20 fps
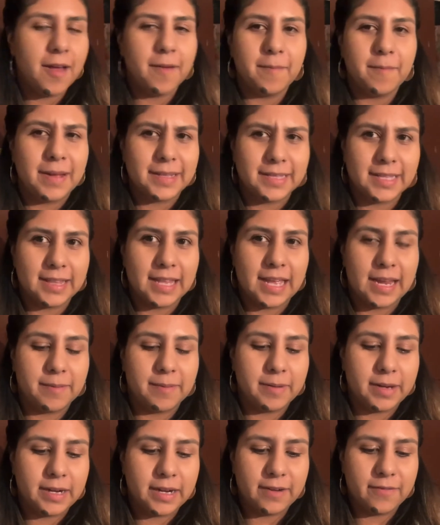at the
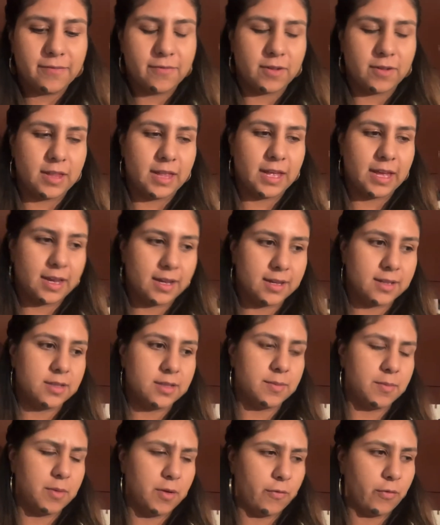library for
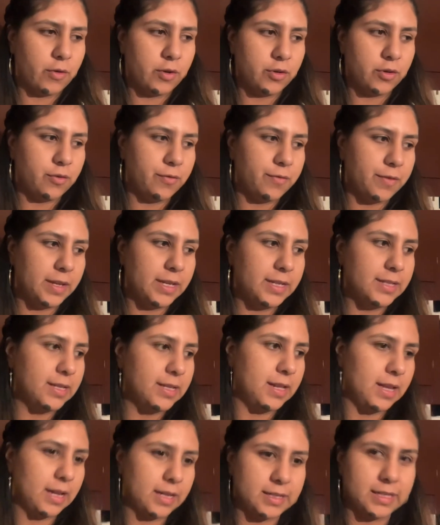some overdue fees
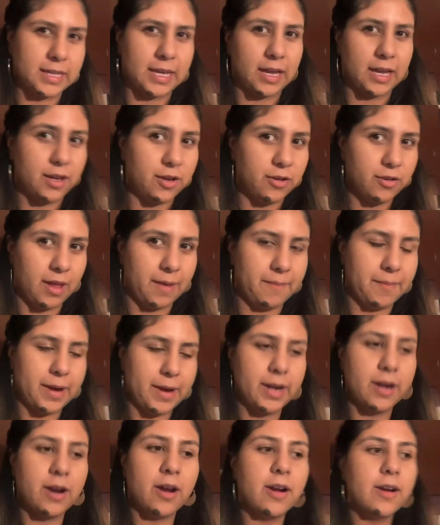and to get a new
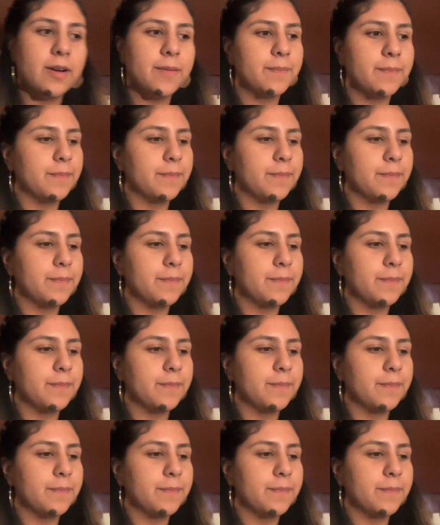library card.